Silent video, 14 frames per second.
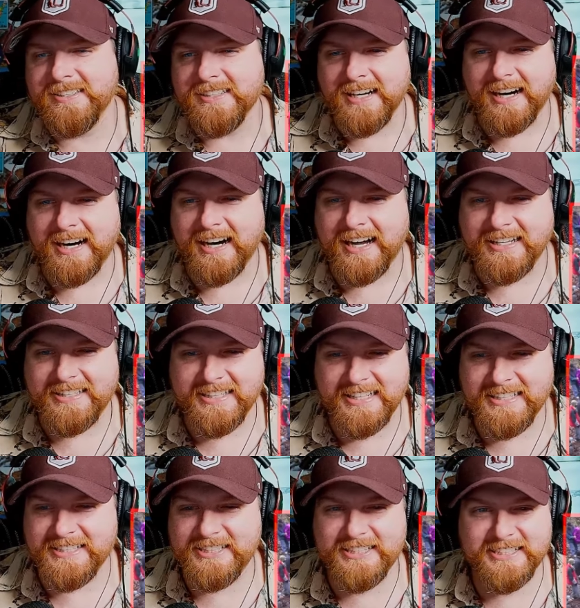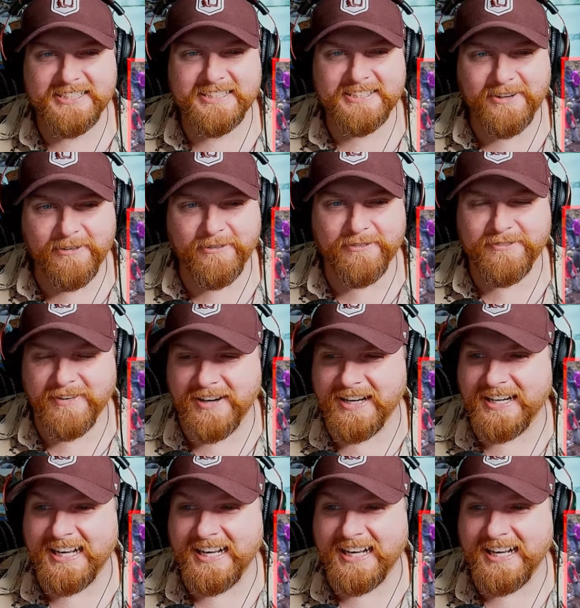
I think it's just so fun.